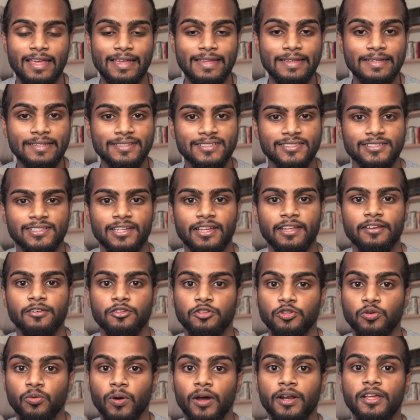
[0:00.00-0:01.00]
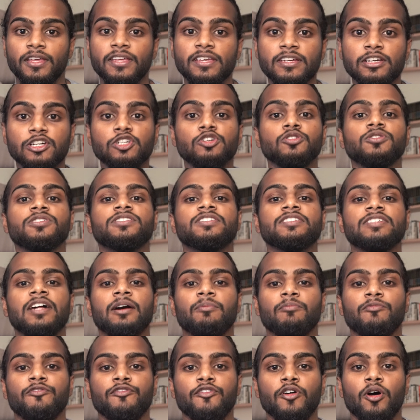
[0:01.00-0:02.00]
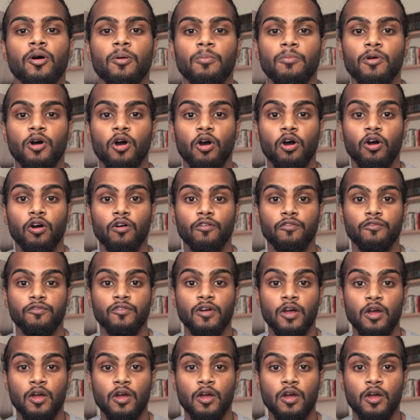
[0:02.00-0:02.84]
Instead, you want to include some form of